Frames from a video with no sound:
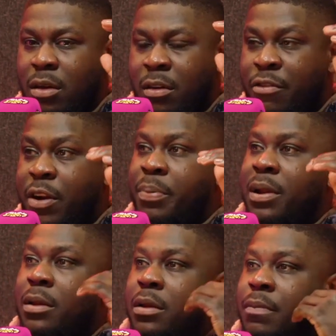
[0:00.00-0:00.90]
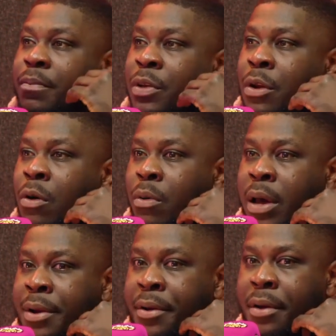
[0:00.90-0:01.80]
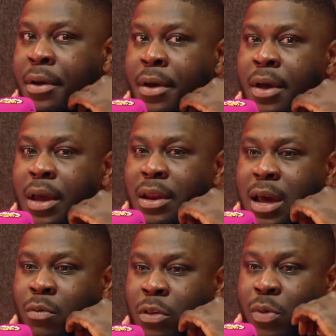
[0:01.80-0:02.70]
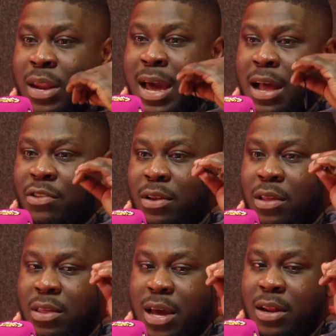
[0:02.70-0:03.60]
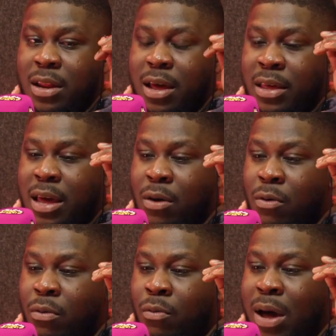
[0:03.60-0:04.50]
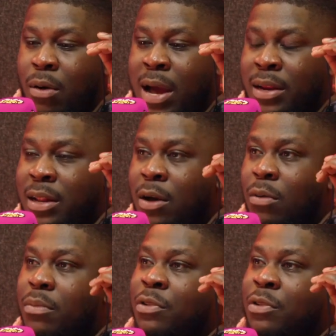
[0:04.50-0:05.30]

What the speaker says: crippling, you know? And that was when I actually decided that, yeah, oh, wow, I need help.